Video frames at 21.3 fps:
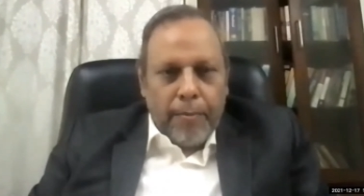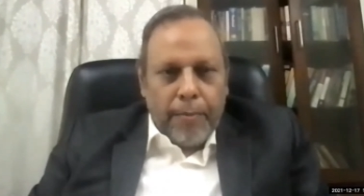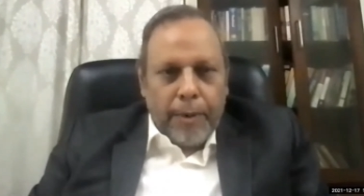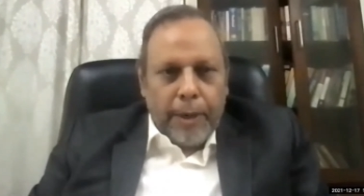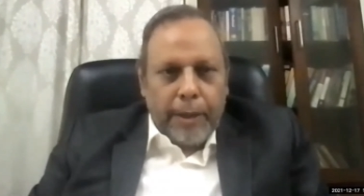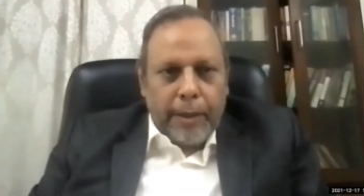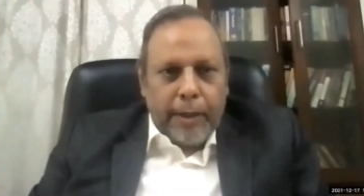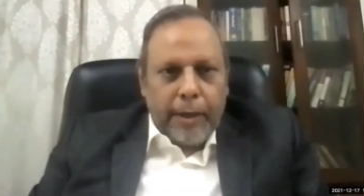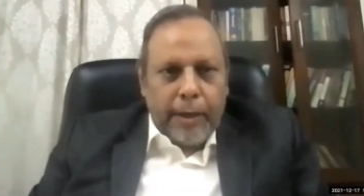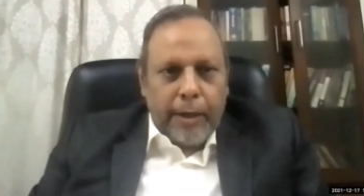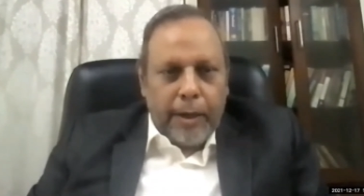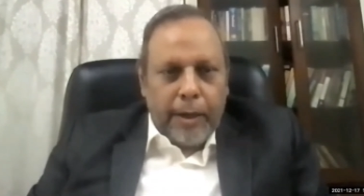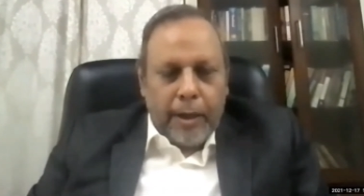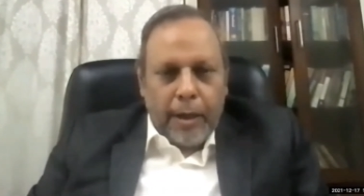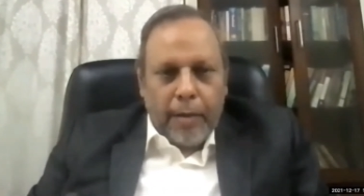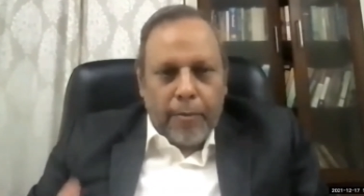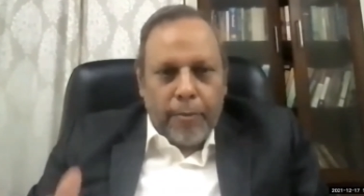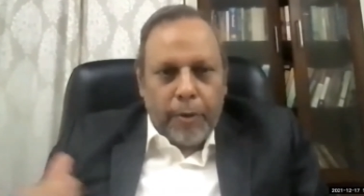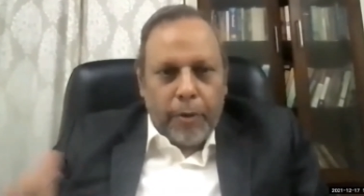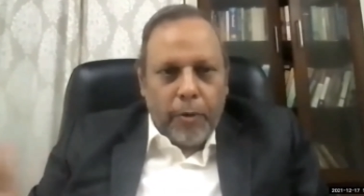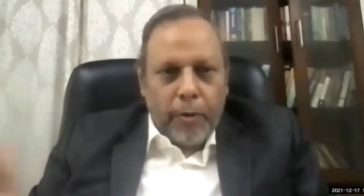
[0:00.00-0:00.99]
particularly
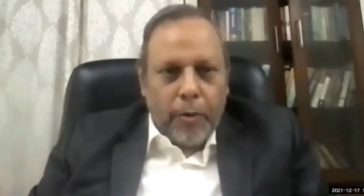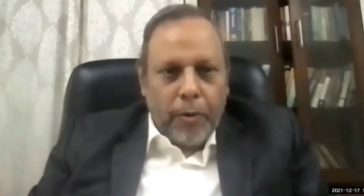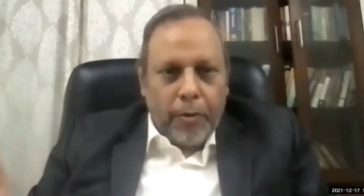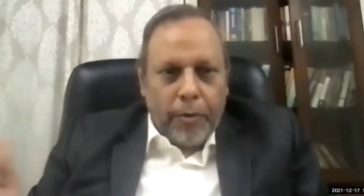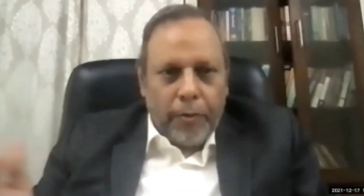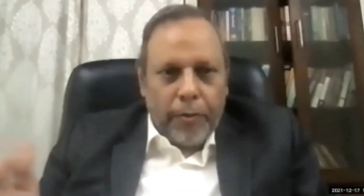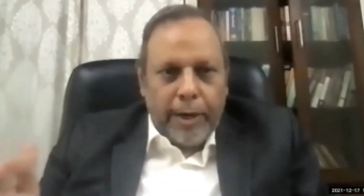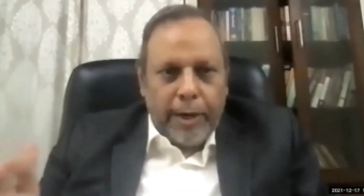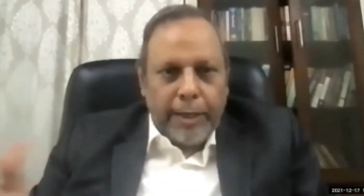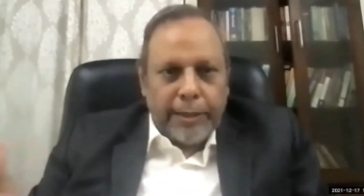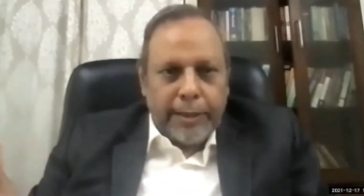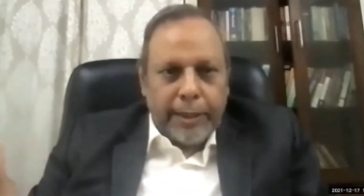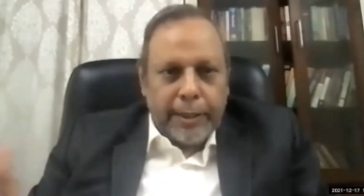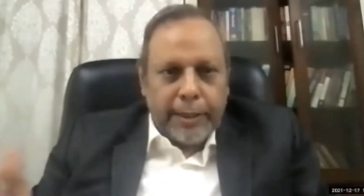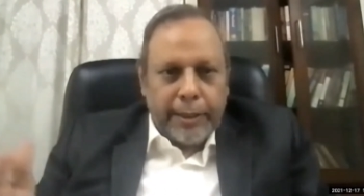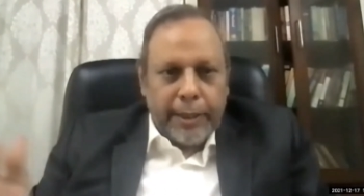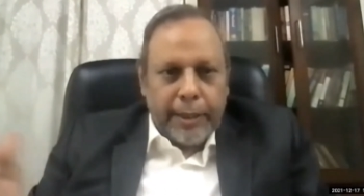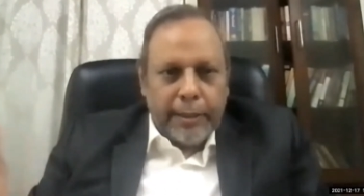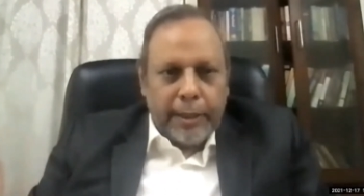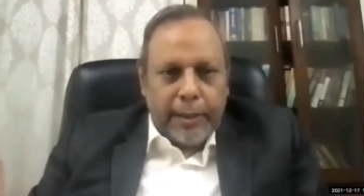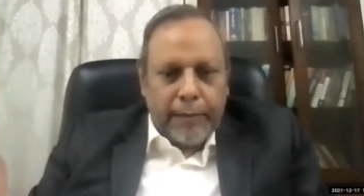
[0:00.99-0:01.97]
up to
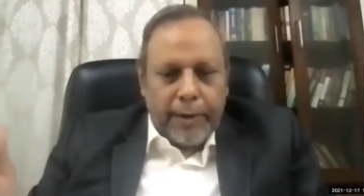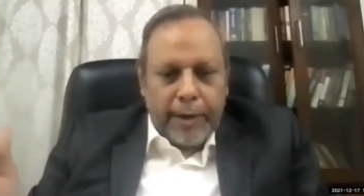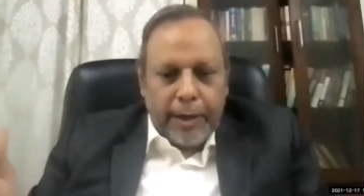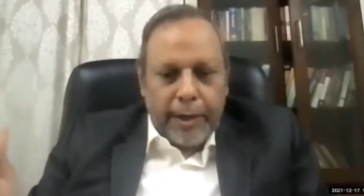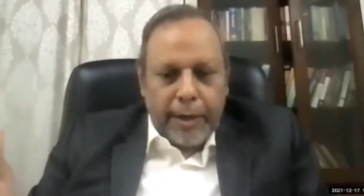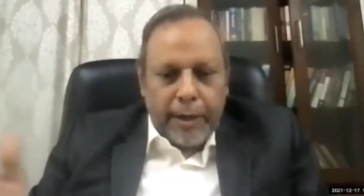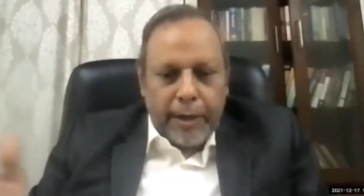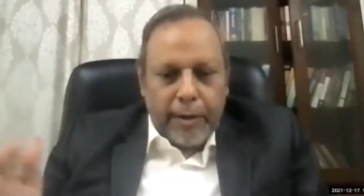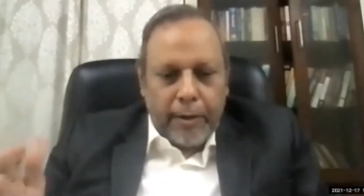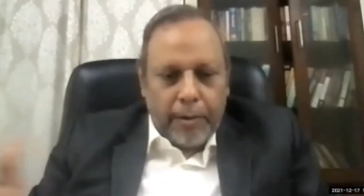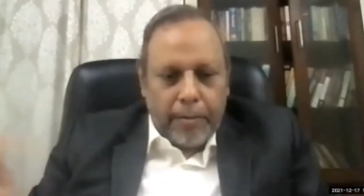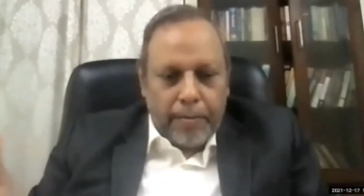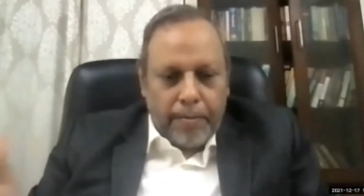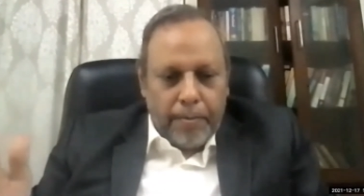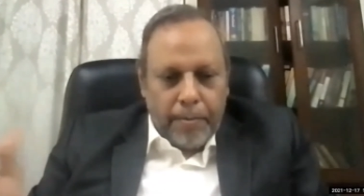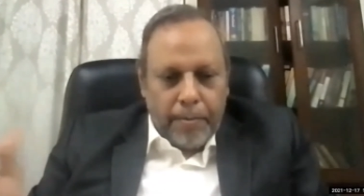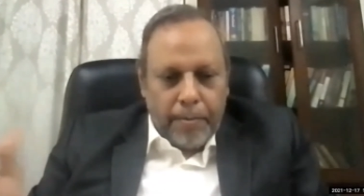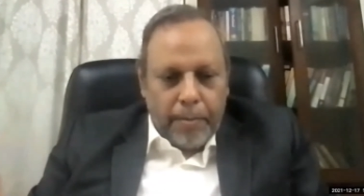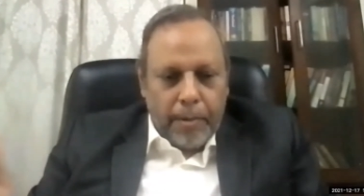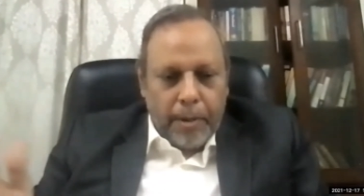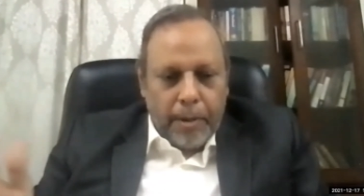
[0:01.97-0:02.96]
2016-17 or
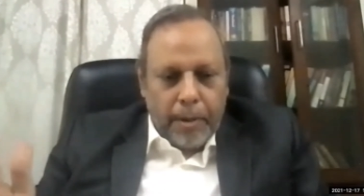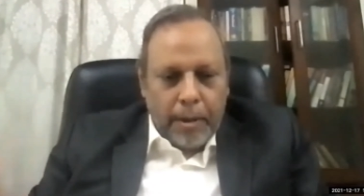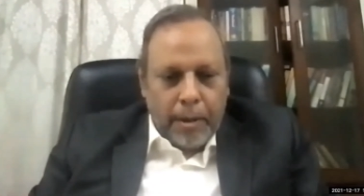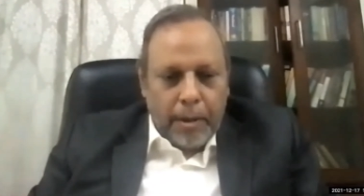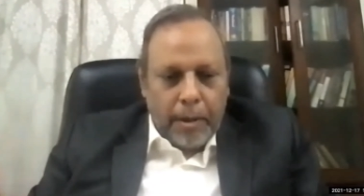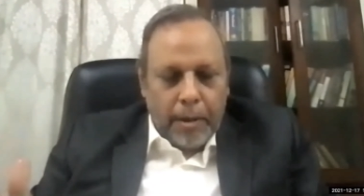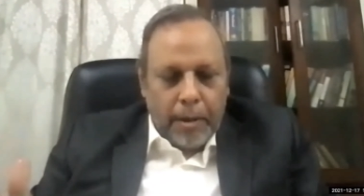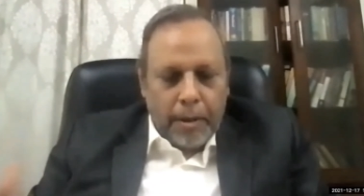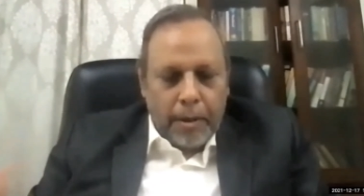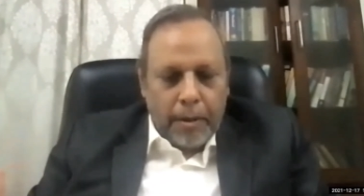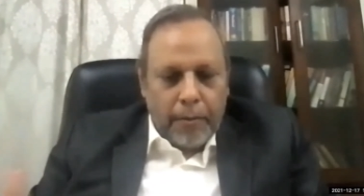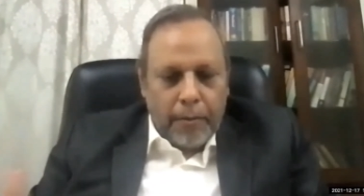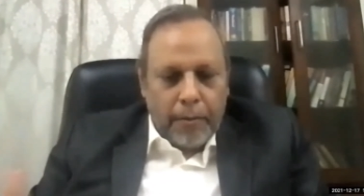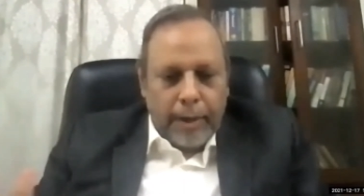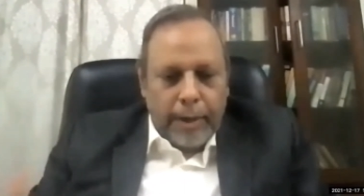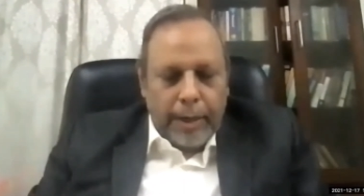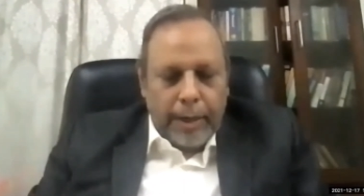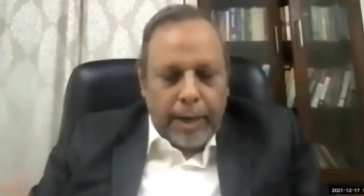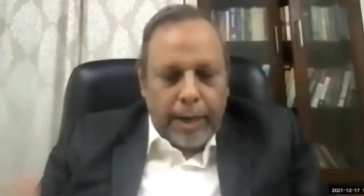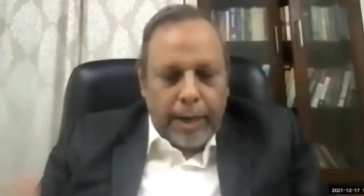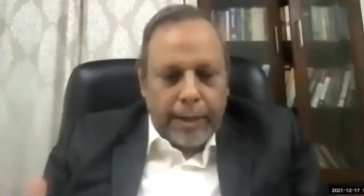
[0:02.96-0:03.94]

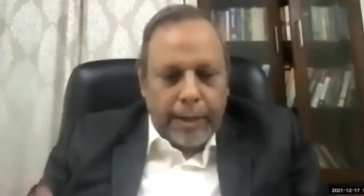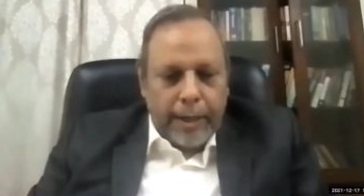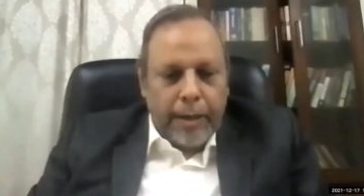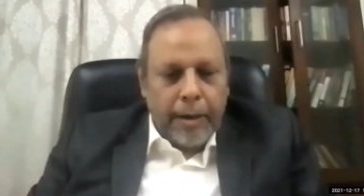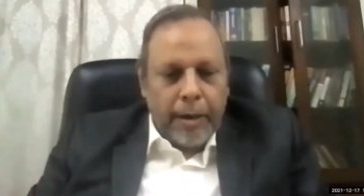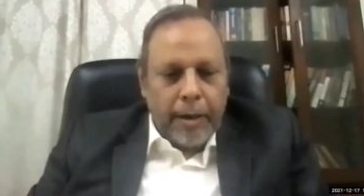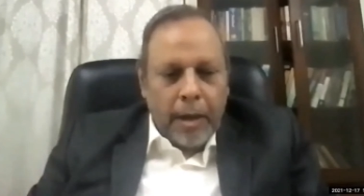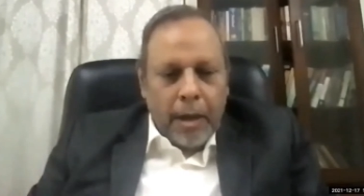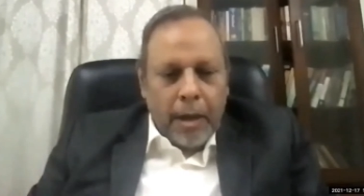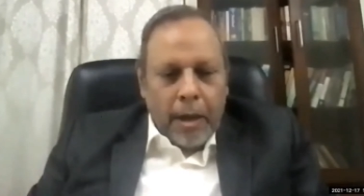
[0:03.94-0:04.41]
2018.